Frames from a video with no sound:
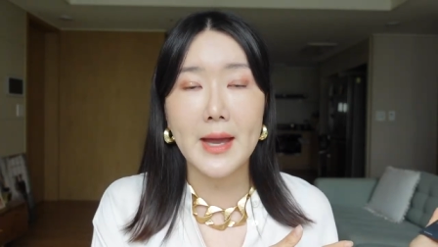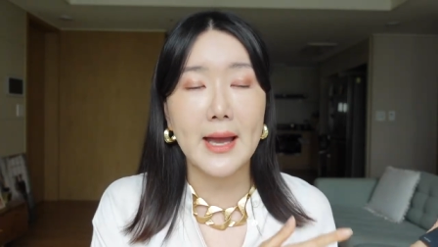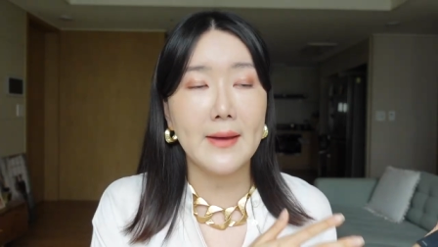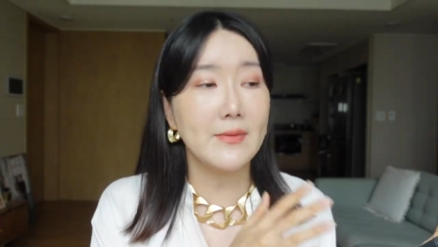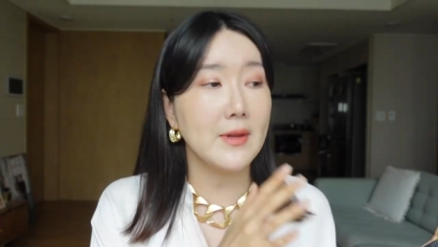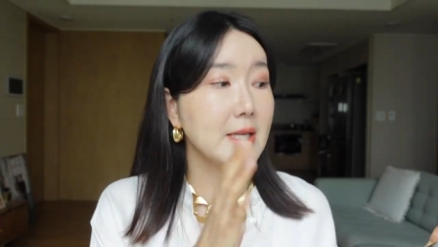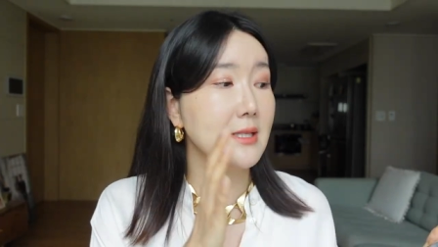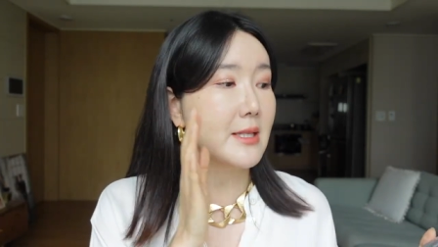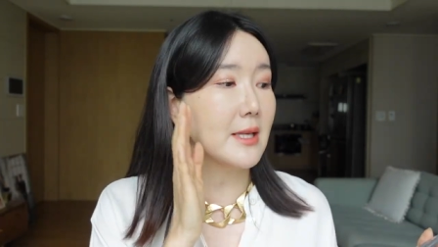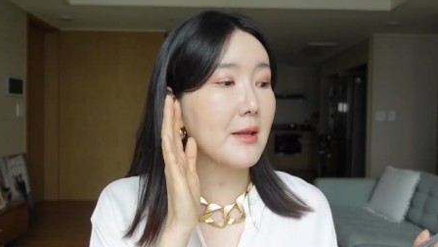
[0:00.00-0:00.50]

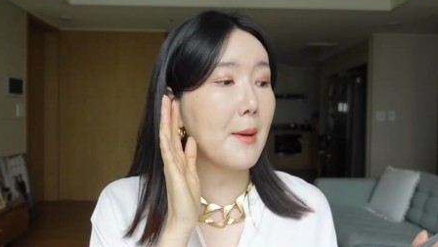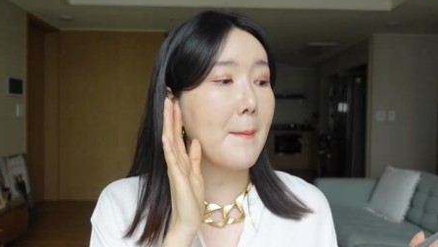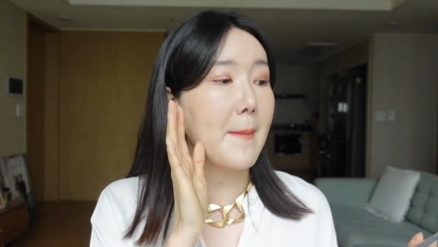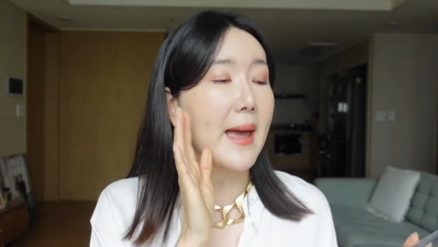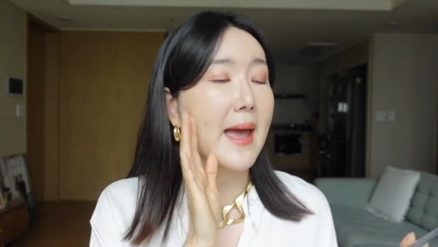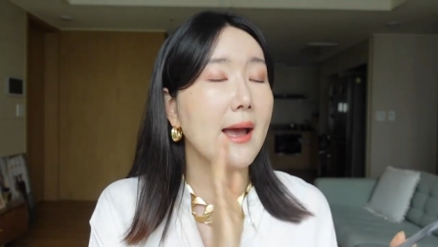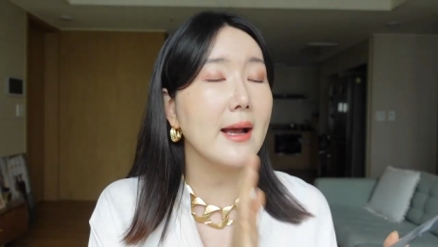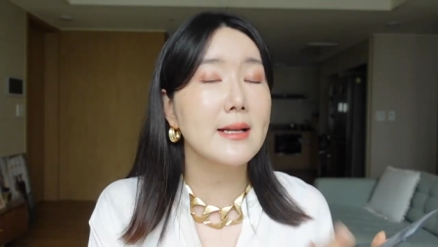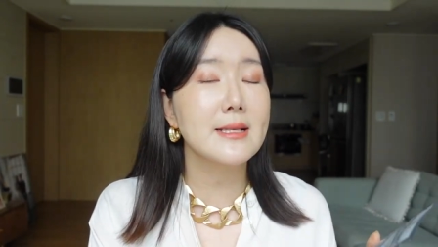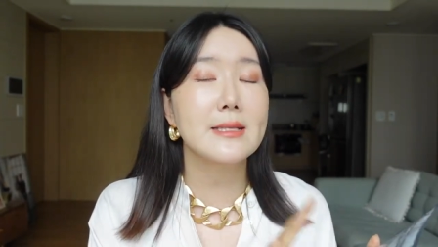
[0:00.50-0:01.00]
and it's an
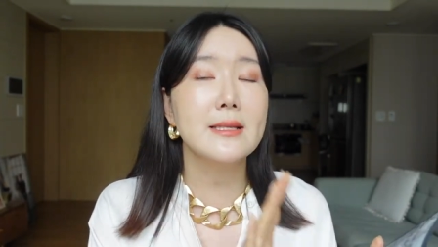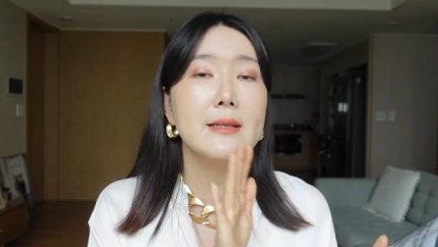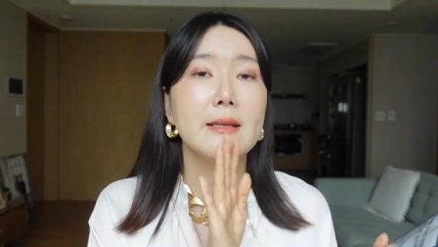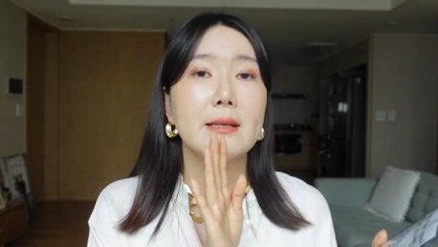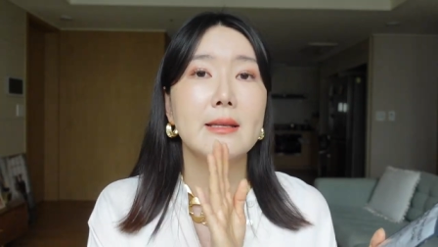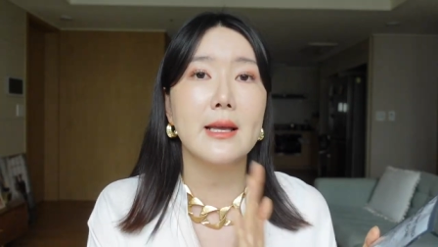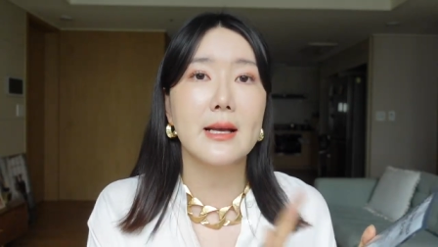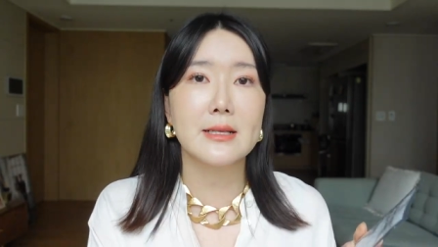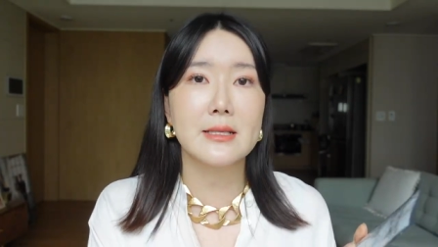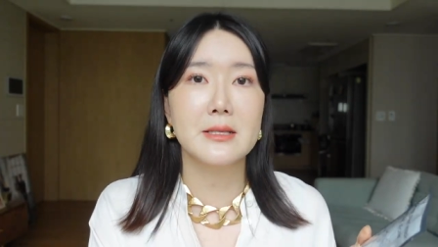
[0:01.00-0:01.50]

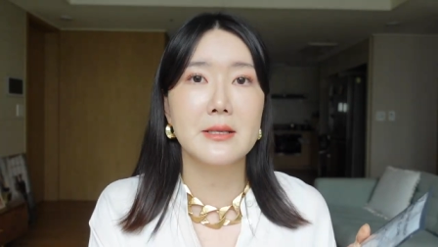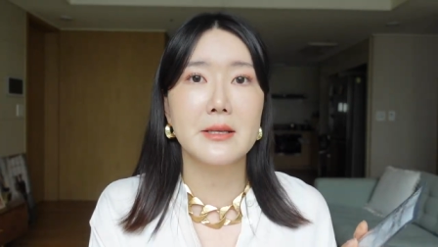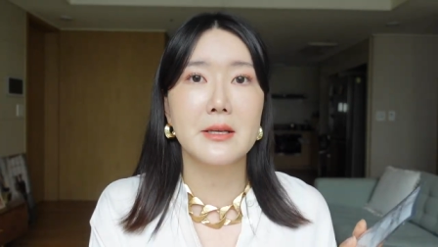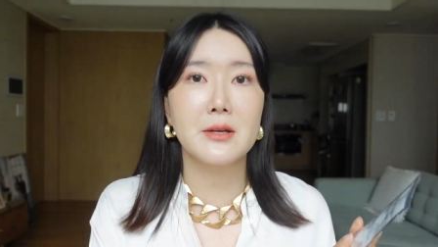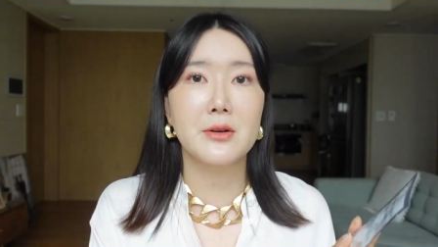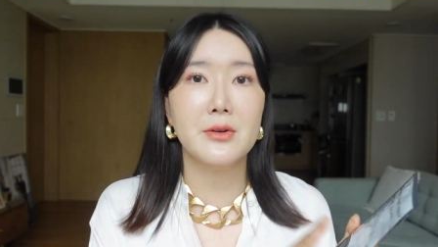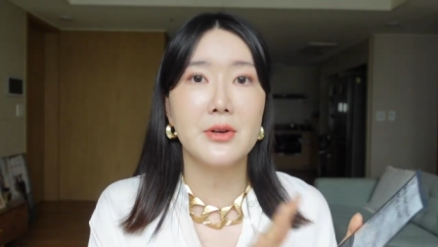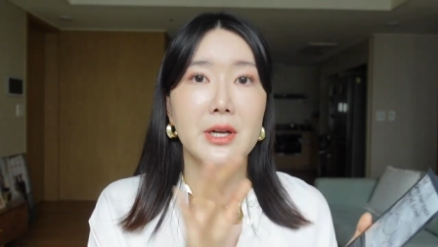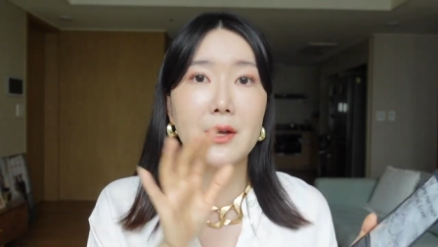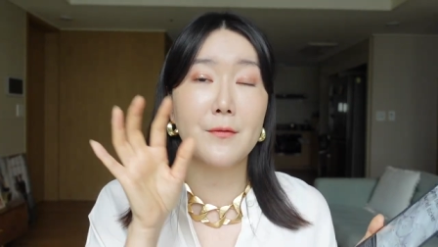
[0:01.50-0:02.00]
excellent, excellent
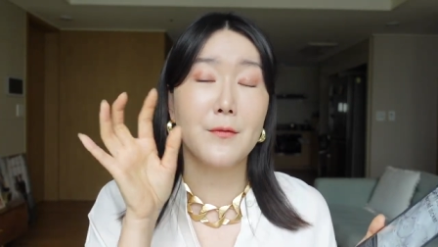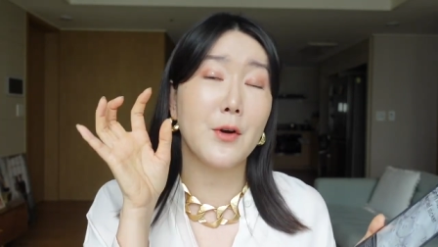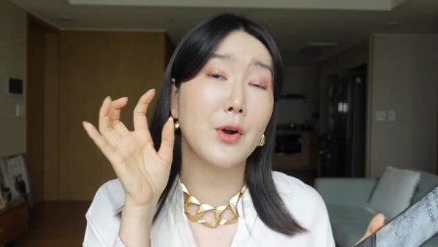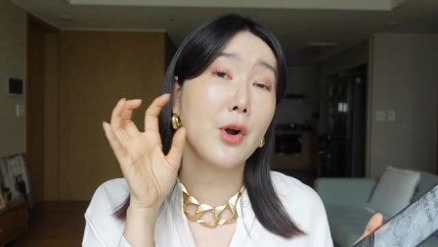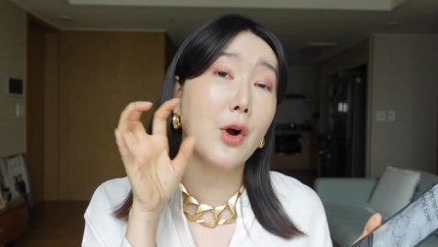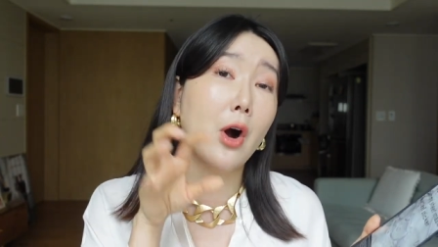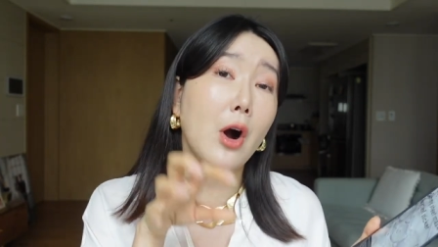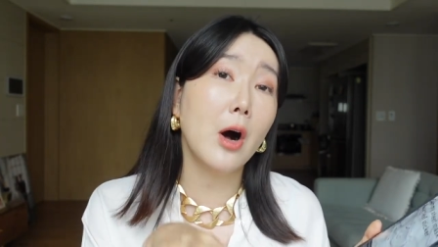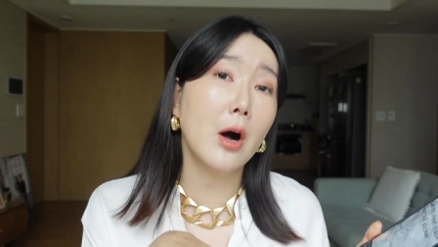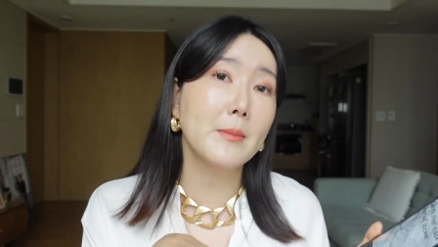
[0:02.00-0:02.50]
ingredient for
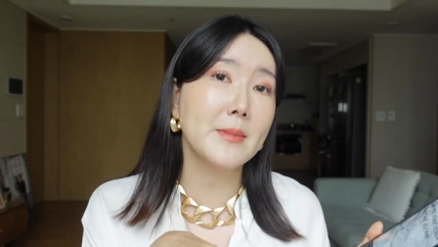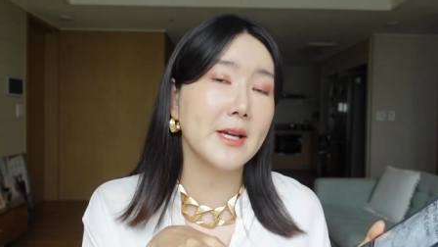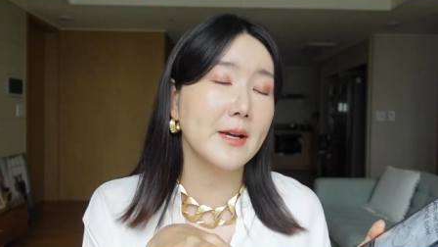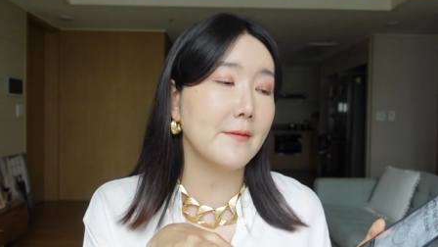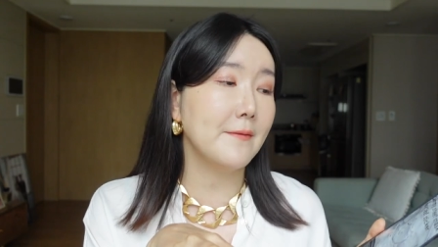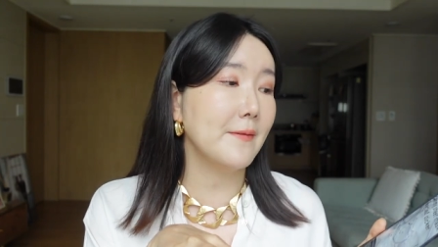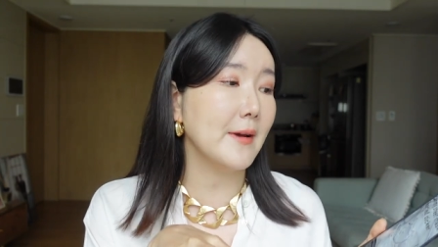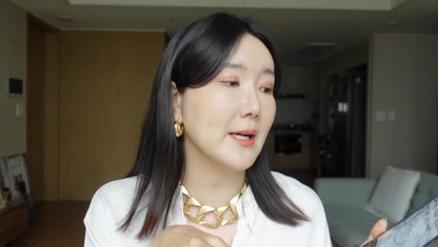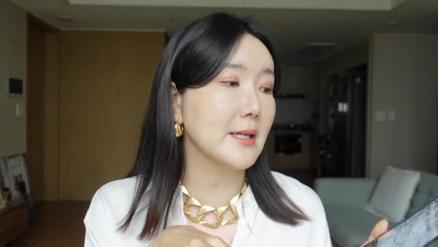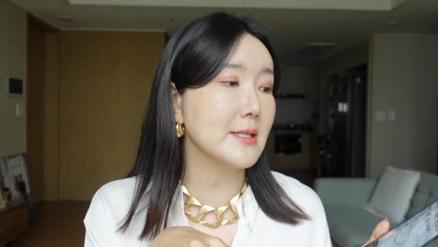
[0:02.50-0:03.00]
calming
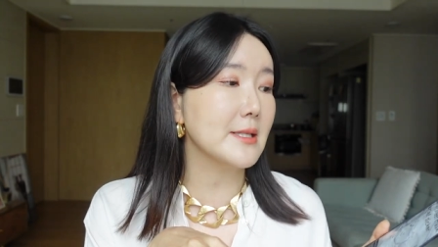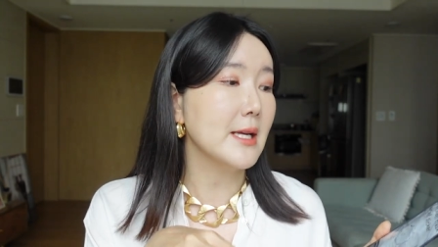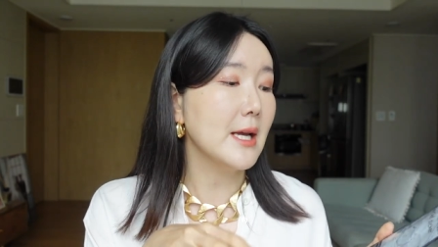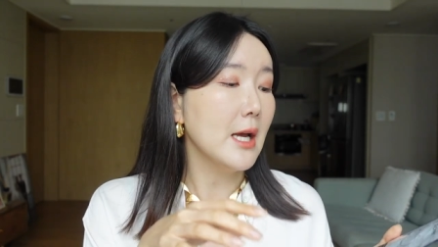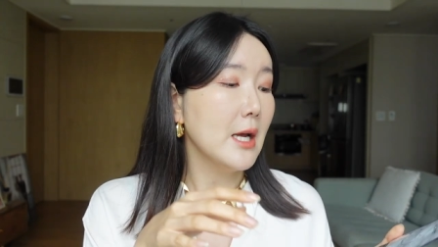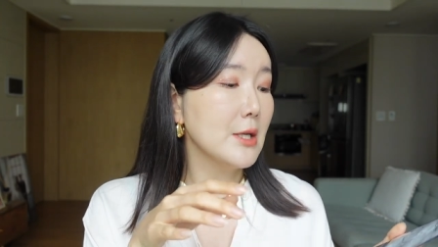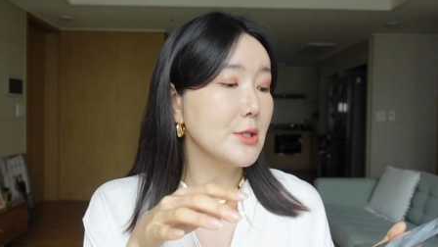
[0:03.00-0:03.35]
effect.